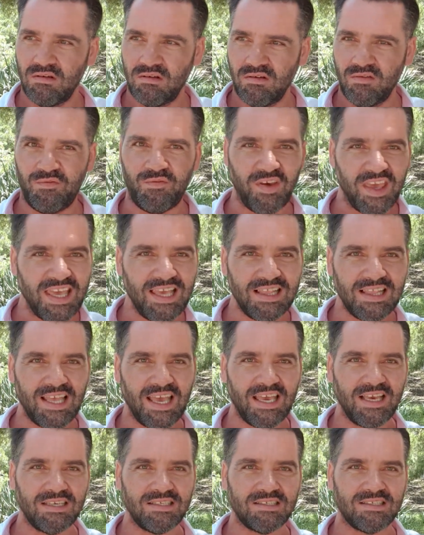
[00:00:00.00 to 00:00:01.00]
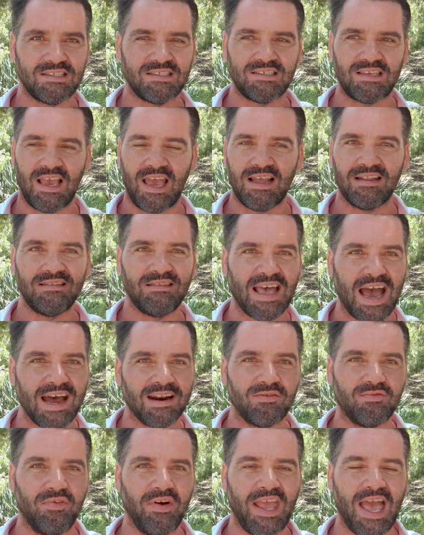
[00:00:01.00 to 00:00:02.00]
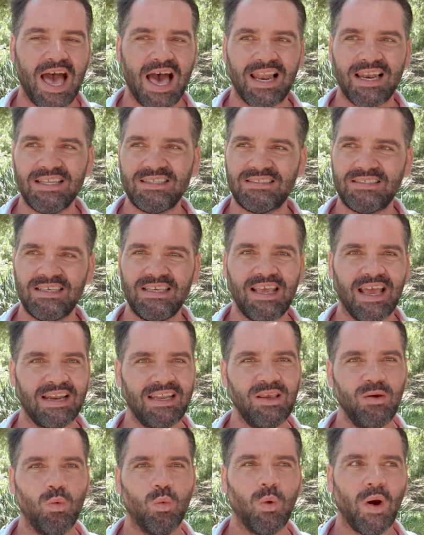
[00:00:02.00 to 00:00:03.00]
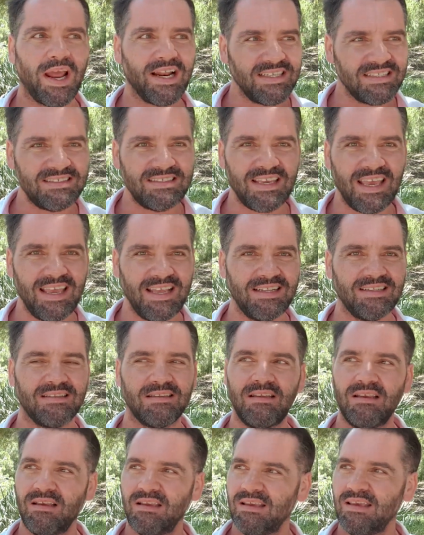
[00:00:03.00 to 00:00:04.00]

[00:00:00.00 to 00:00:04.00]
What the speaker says: feelings and that reality, and he went in,